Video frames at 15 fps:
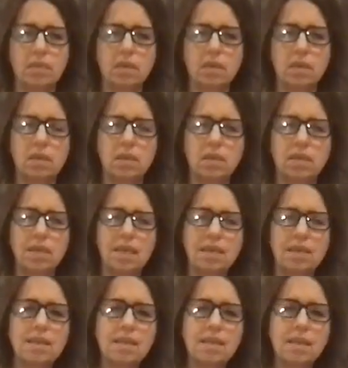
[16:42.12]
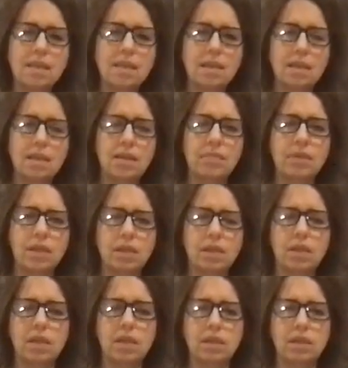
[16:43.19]
sending loving
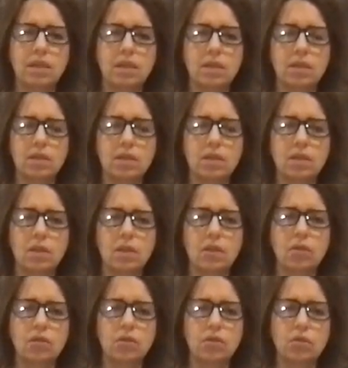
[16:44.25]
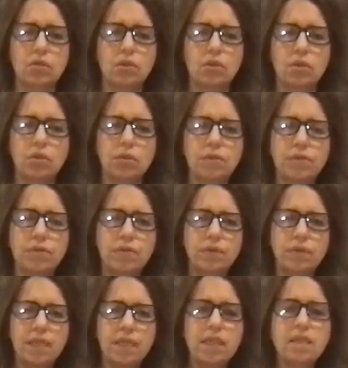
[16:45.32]
kindness to those
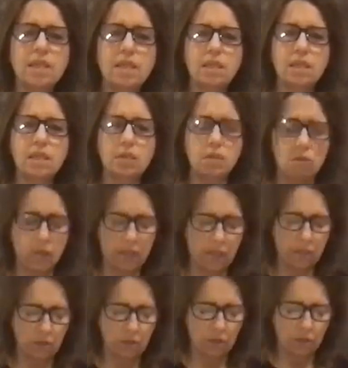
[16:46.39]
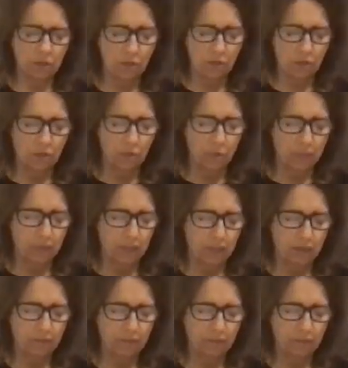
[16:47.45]
fleeting strangers on your
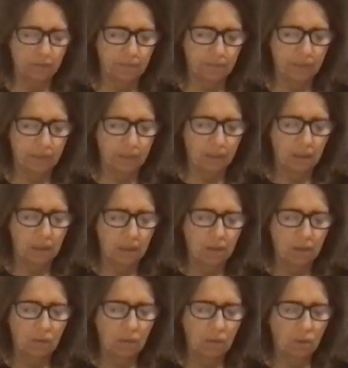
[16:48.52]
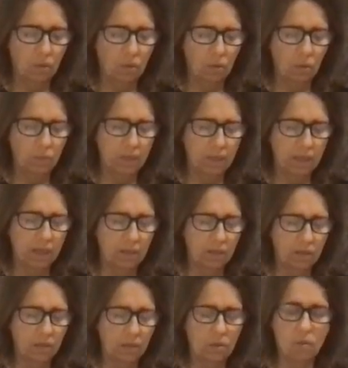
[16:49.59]
path, with all
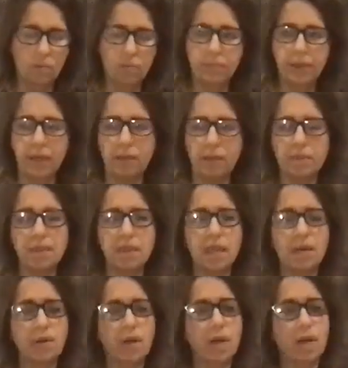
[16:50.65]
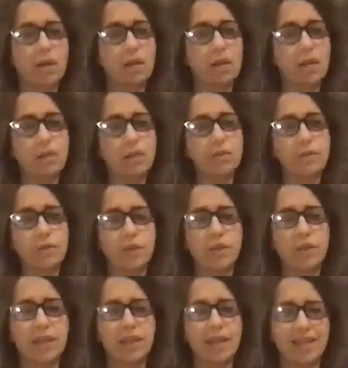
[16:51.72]
beings who perhaps now are a little
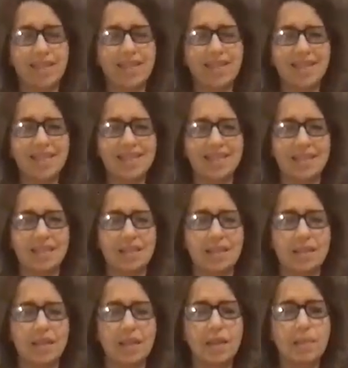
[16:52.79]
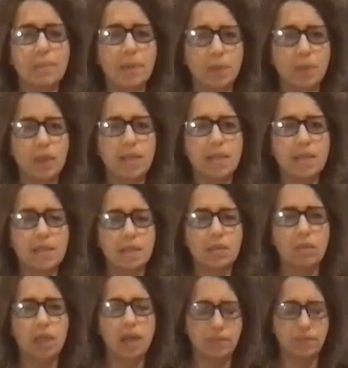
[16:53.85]
further at a distance, but we're
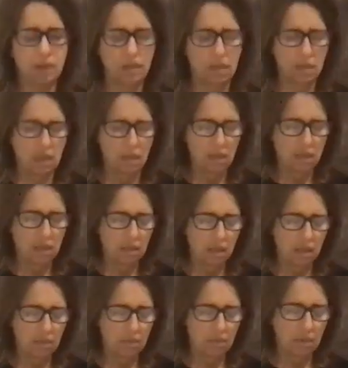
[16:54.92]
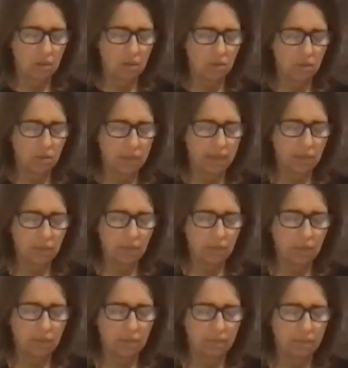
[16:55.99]
still having some contact
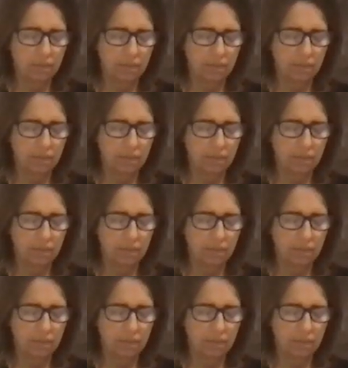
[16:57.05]
with them